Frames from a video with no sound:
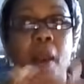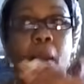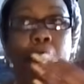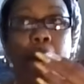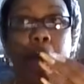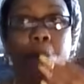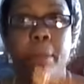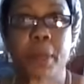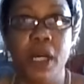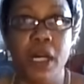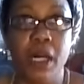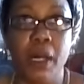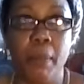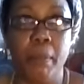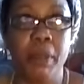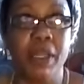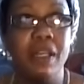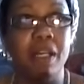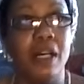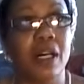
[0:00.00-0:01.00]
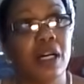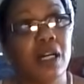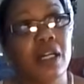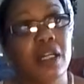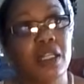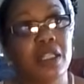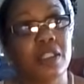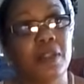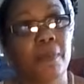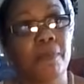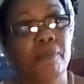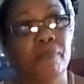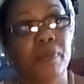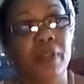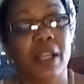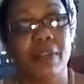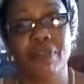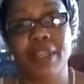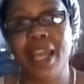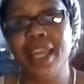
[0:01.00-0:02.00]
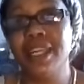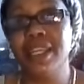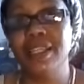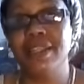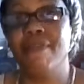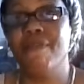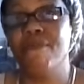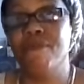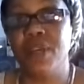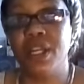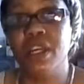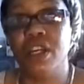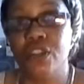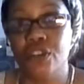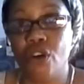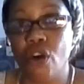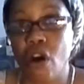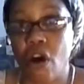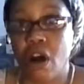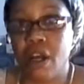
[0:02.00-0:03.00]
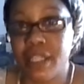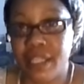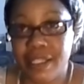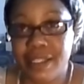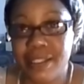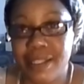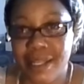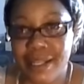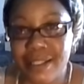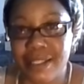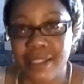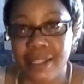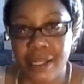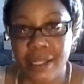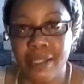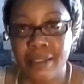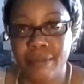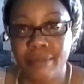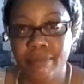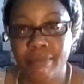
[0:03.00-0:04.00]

But because they can feel your authenticity,